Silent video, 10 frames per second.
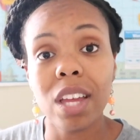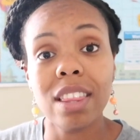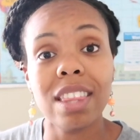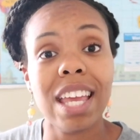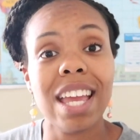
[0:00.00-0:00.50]

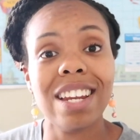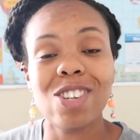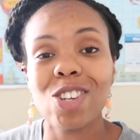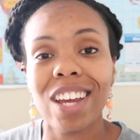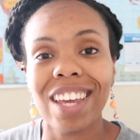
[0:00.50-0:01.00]
and then
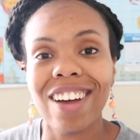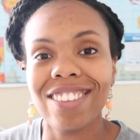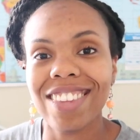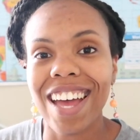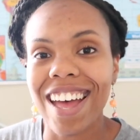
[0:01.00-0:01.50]
check
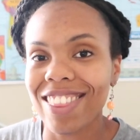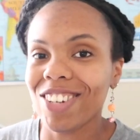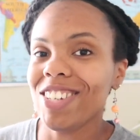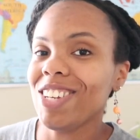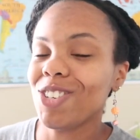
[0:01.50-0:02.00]
out the
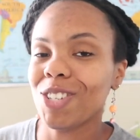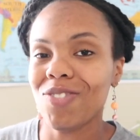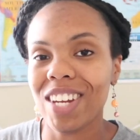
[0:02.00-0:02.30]
other teachers'